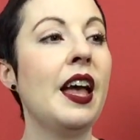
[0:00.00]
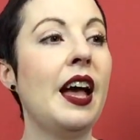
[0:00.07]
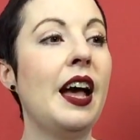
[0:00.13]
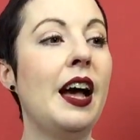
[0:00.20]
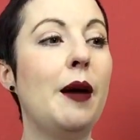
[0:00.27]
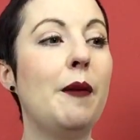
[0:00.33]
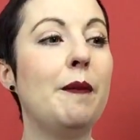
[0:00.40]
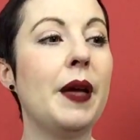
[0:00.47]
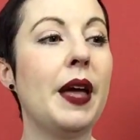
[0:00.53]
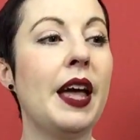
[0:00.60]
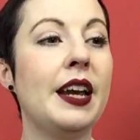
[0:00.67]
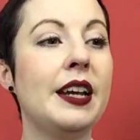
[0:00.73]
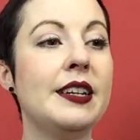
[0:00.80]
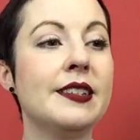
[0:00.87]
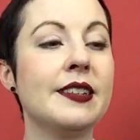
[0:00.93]

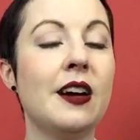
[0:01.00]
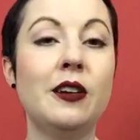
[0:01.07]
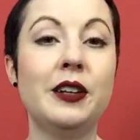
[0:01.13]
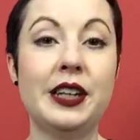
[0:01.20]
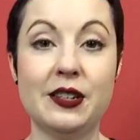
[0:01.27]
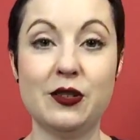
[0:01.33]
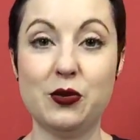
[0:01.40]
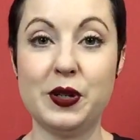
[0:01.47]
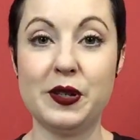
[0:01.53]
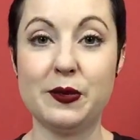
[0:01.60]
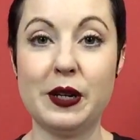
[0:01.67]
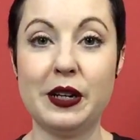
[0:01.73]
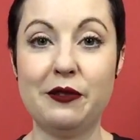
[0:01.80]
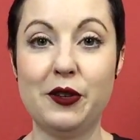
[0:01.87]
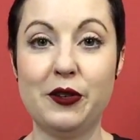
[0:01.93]
and I'll link to it as
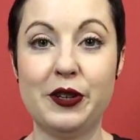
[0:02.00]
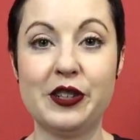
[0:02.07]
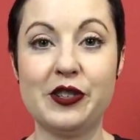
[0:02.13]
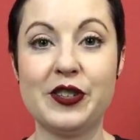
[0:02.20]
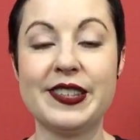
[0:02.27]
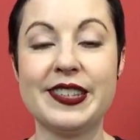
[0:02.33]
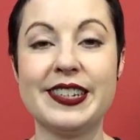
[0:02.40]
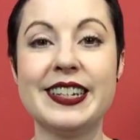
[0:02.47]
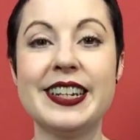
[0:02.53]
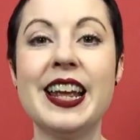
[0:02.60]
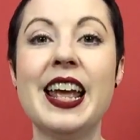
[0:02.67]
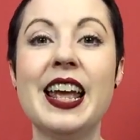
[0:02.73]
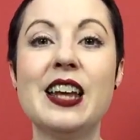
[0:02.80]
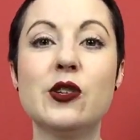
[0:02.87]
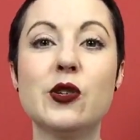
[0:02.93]
well if you're interested,
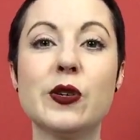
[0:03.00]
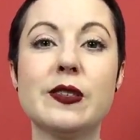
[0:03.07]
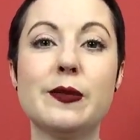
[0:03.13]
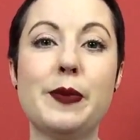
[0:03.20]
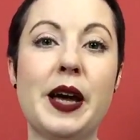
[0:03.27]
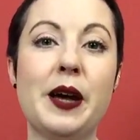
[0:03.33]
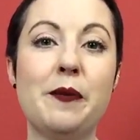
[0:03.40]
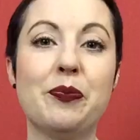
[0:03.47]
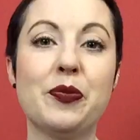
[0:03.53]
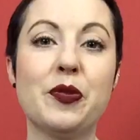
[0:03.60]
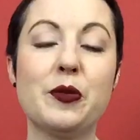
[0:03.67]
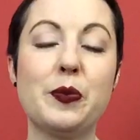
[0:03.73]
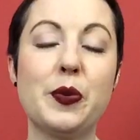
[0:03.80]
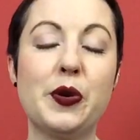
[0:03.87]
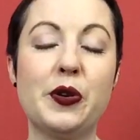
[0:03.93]
talks about
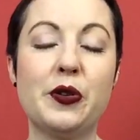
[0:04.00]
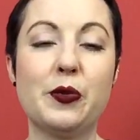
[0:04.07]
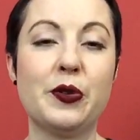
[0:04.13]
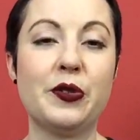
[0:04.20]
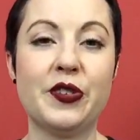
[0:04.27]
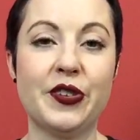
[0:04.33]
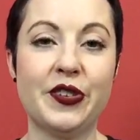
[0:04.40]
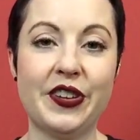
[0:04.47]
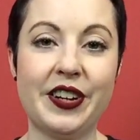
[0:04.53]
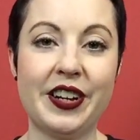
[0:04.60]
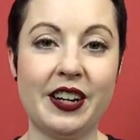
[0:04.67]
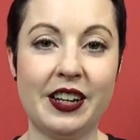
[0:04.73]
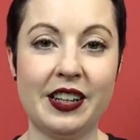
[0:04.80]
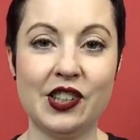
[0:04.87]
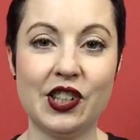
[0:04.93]
spoons was just an
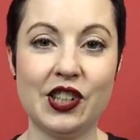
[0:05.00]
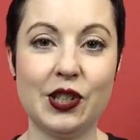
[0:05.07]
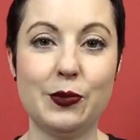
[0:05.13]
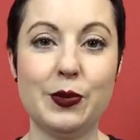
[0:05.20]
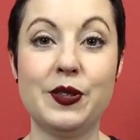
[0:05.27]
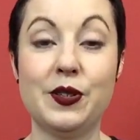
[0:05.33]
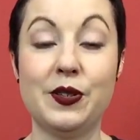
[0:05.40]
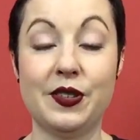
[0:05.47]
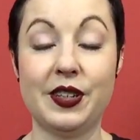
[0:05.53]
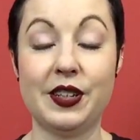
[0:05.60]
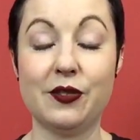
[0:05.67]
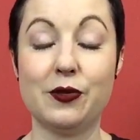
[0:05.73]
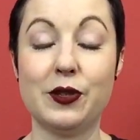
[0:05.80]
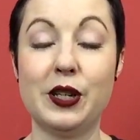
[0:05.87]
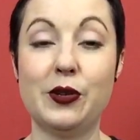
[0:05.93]
analogy she was using, and
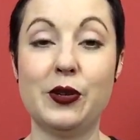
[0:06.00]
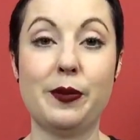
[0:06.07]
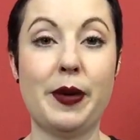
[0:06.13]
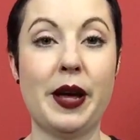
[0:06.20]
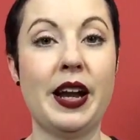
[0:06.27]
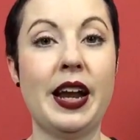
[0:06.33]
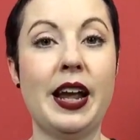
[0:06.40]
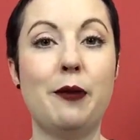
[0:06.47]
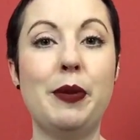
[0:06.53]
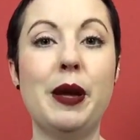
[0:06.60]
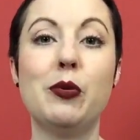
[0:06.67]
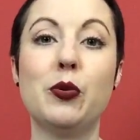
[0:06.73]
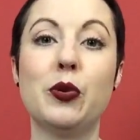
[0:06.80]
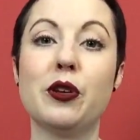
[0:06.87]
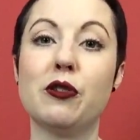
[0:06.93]
it's really good about how
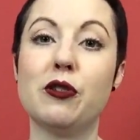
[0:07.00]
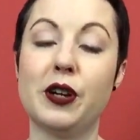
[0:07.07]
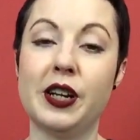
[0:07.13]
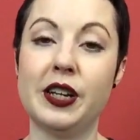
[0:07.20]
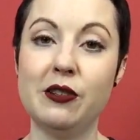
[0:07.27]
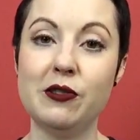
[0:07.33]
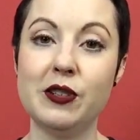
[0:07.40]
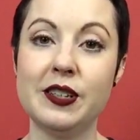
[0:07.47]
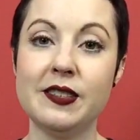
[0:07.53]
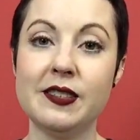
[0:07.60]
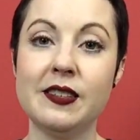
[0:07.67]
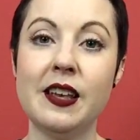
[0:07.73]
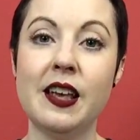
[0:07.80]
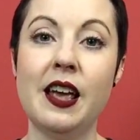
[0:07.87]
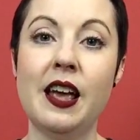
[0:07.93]
people with a chronic illness
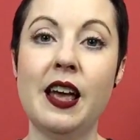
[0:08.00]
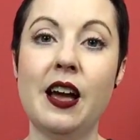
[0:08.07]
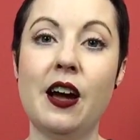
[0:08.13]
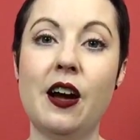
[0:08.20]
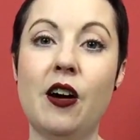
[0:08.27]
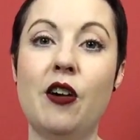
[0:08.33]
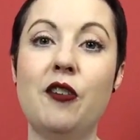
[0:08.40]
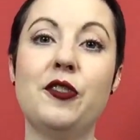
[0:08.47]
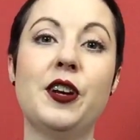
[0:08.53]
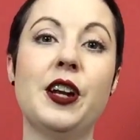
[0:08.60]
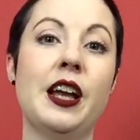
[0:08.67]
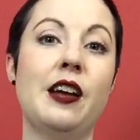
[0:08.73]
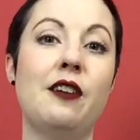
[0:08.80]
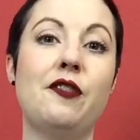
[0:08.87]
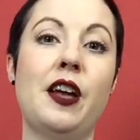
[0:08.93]
often
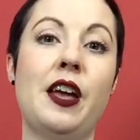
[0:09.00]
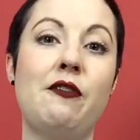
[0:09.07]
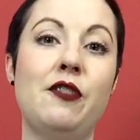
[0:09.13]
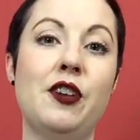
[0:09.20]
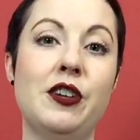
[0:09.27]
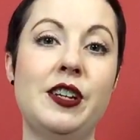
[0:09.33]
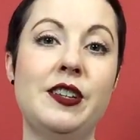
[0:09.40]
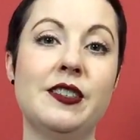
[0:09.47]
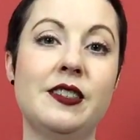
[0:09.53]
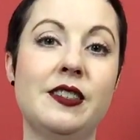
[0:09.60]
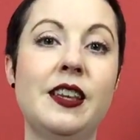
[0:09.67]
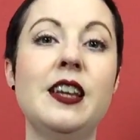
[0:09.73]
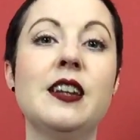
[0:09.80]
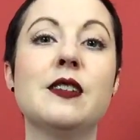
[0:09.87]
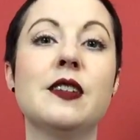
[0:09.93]
have a very
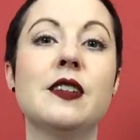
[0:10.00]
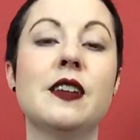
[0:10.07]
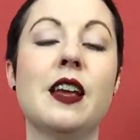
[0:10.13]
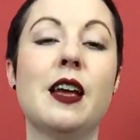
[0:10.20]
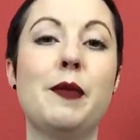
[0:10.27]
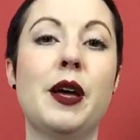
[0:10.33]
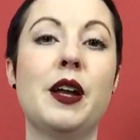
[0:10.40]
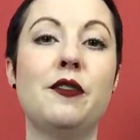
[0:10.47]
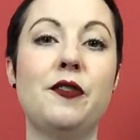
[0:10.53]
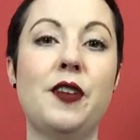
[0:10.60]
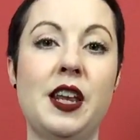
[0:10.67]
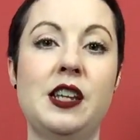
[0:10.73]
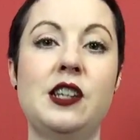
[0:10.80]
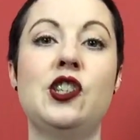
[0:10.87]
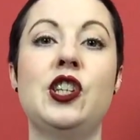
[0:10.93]
set amount of
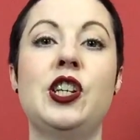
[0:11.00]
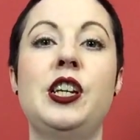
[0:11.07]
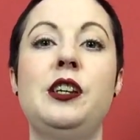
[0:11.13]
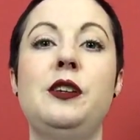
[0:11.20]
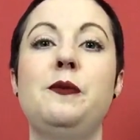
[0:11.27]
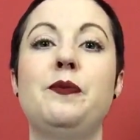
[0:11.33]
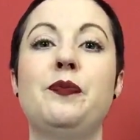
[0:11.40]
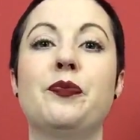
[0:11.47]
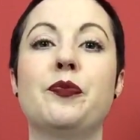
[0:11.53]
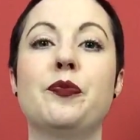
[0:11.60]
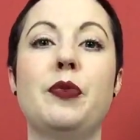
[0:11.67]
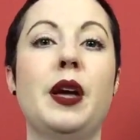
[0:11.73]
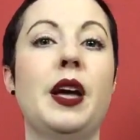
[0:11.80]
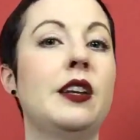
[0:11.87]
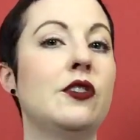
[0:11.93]
energy,
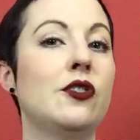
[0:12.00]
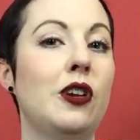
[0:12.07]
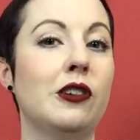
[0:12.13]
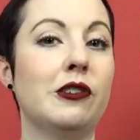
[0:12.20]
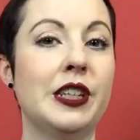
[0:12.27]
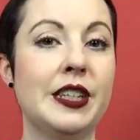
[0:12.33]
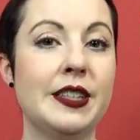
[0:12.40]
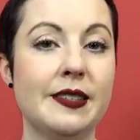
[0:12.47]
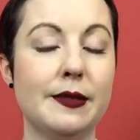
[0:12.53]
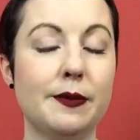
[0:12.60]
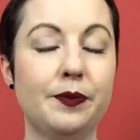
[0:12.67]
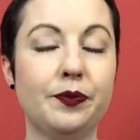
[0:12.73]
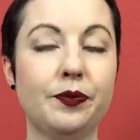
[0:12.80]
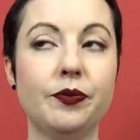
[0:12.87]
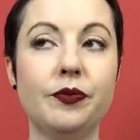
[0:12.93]
pain tolerance
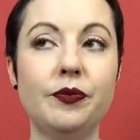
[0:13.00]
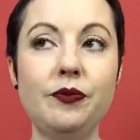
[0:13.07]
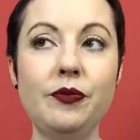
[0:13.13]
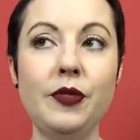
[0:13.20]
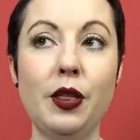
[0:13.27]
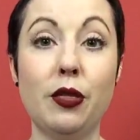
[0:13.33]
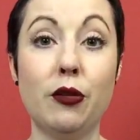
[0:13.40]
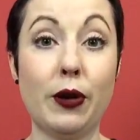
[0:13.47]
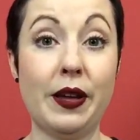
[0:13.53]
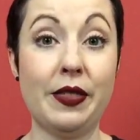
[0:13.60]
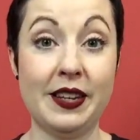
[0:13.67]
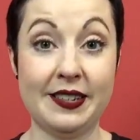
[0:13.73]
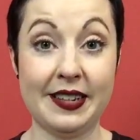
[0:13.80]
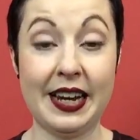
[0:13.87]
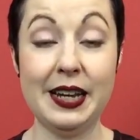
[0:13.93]
throughout
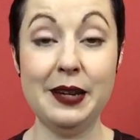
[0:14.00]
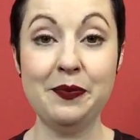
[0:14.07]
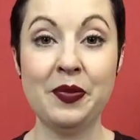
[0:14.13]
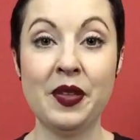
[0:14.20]
their day,